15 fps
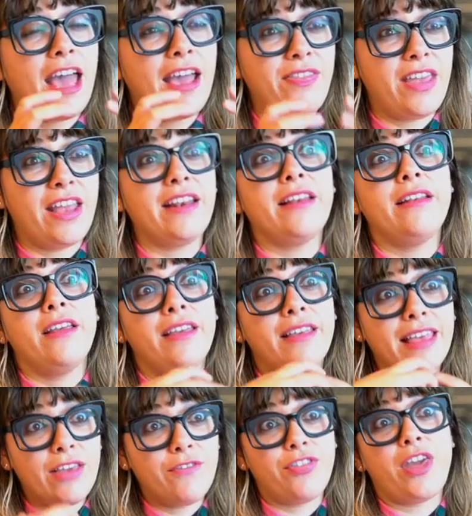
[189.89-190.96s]
and then
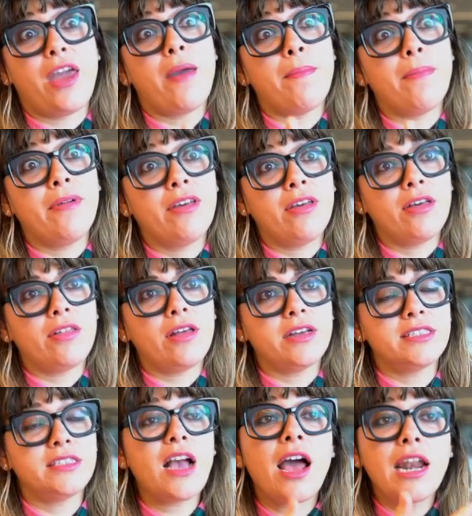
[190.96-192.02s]
give them a
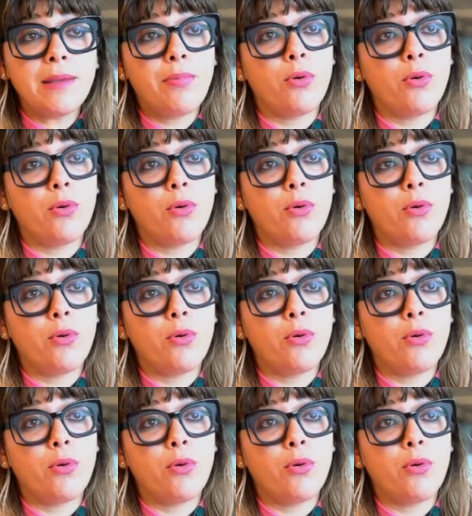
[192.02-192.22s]
starting